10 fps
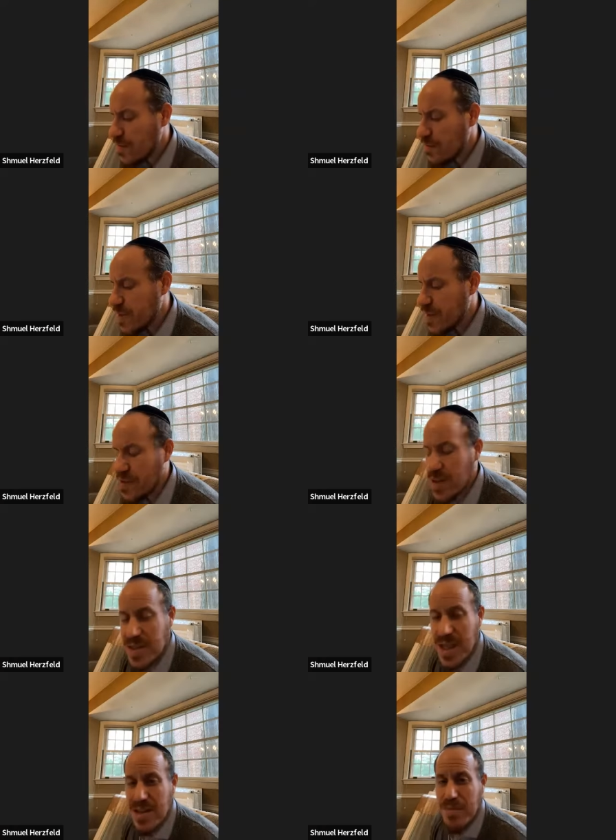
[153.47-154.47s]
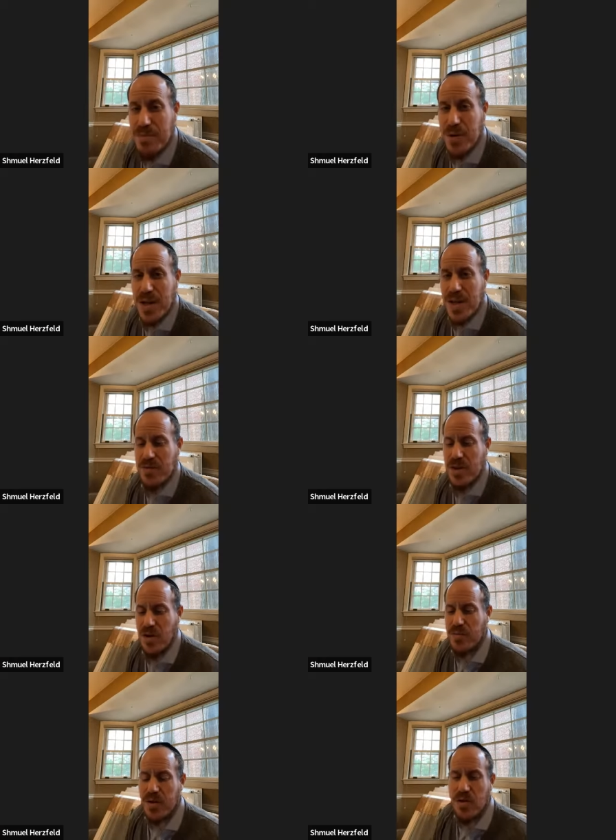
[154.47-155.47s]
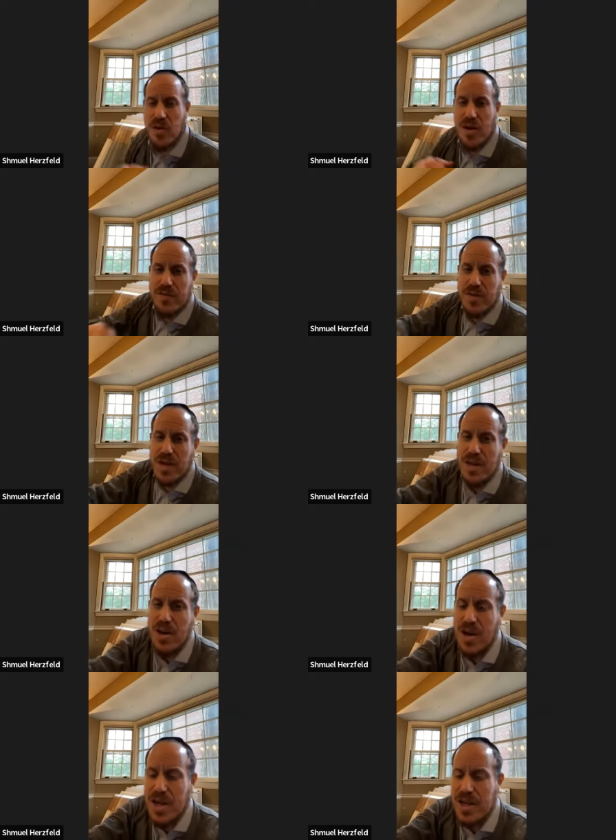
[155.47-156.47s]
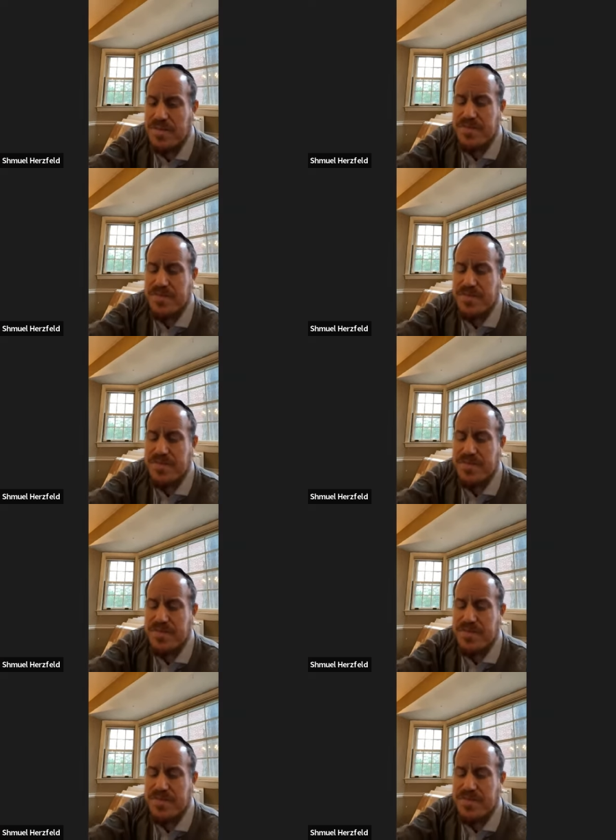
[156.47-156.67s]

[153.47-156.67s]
meaning to say the bringing of the Omer offering on